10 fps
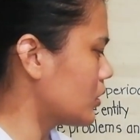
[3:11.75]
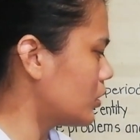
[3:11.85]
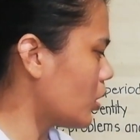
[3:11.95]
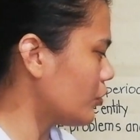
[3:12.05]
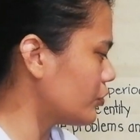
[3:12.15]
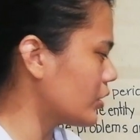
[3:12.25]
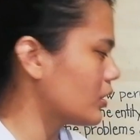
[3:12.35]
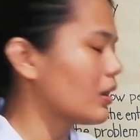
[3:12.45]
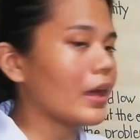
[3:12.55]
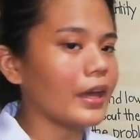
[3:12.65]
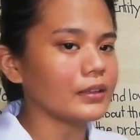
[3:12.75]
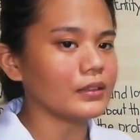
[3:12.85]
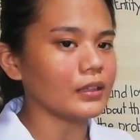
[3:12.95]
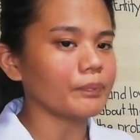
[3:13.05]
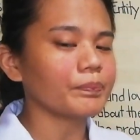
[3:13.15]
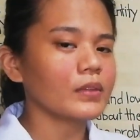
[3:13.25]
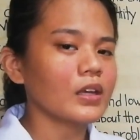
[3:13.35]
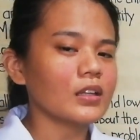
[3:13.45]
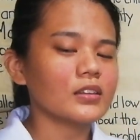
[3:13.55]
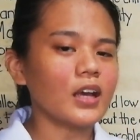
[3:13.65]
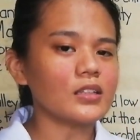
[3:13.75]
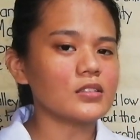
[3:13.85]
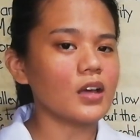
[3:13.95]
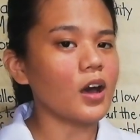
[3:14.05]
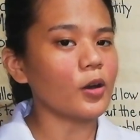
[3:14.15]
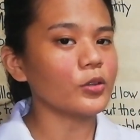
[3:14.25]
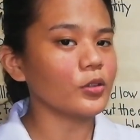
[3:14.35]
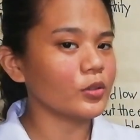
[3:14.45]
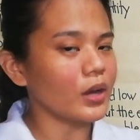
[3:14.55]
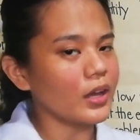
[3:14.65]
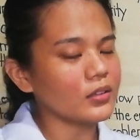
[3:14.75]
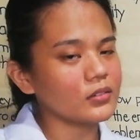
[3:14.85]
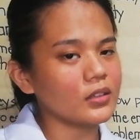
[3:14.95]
Lawfield ND. That's how you write